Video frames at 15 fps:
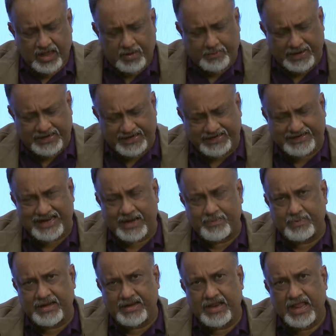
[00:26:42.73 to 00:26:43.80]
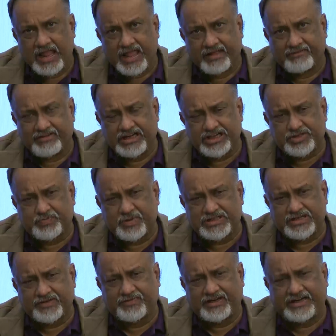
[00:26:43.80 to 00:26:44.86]
but it can be very
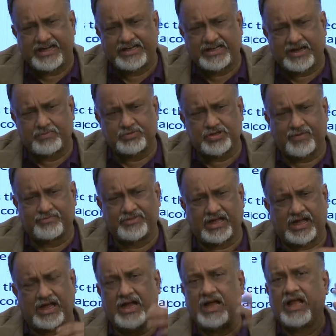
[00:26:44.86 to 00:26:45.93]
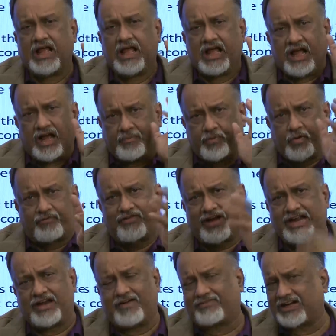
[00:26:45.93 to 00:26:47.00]
specific in terms of the
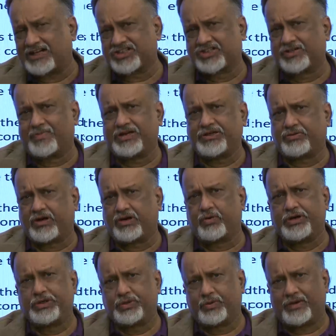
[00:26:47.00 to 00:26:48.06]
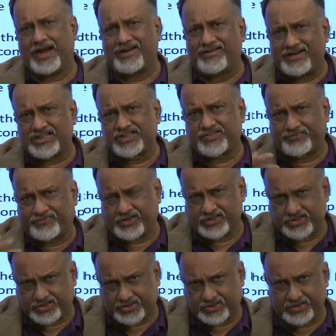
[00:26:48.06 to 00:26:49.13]
profile of customer you are going to address
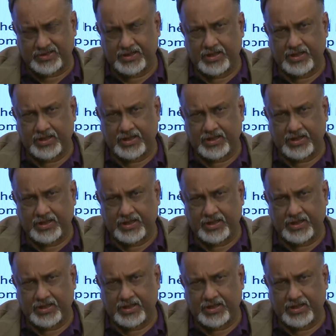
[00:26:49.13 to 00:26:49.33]
first.